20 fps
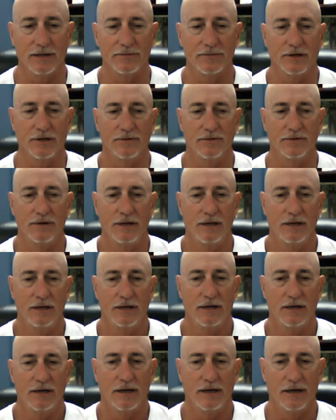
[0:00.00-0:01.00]
So
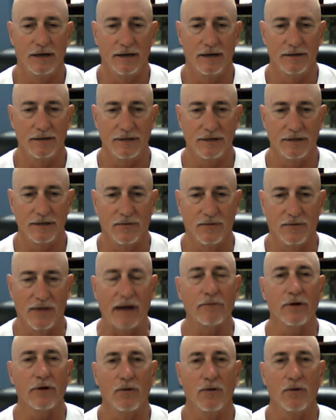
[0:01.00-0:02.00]
they
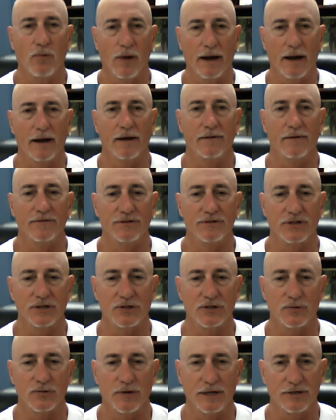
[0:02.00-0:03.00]
were aware of the
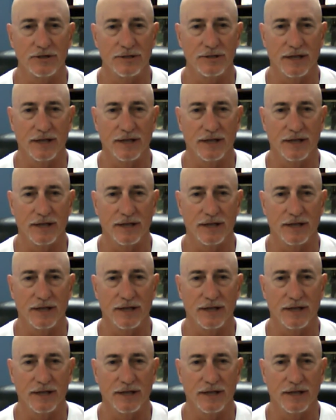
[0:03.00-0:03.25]
situation.